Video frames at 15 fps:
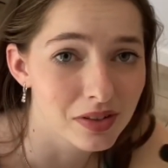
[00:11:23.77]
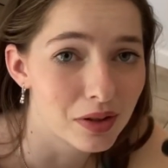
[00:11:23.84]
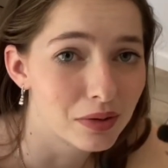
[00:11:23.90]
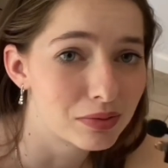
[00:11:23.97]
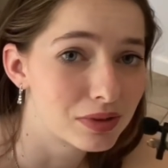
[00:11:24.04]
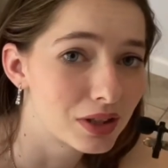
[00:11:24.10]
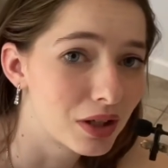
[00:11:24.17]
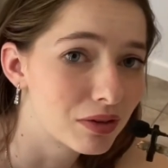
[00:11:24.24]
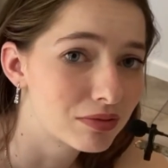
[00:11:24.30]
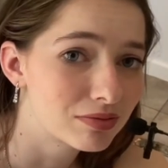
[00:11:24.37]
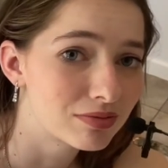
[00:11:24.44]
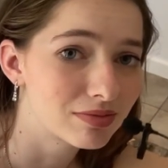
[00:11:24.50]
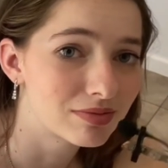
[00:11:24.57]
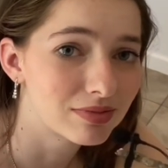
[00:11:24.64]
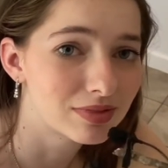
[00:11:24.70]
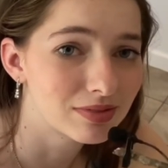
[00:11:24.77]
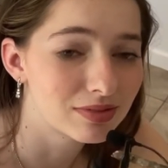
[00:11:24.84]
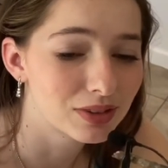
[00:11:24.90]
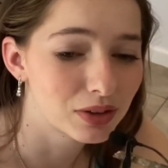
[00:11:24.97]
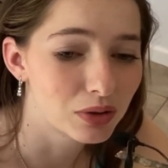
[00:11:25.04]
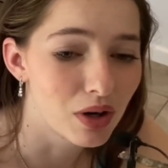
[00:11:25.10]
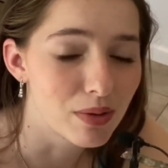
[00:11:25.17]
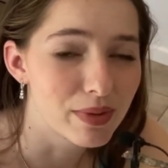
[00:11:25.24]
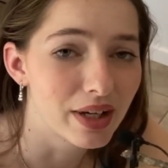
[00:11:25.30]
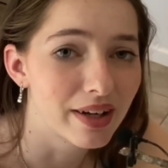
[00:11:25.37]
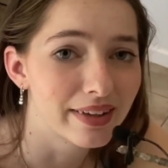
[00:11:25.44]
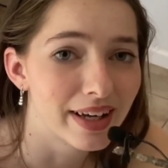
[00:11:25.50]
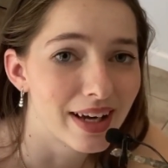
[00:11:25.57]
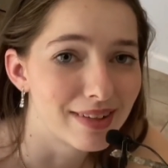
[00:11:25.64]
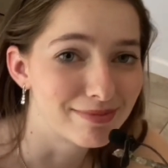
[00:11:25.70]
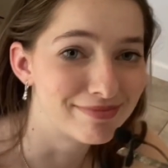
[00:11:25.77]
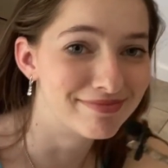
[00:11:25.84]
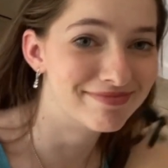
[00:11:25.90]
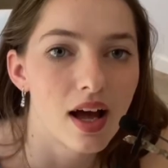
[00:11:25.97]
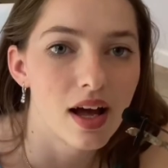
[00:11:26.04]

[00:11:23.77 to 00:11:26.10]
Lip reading: so don't quote me on that.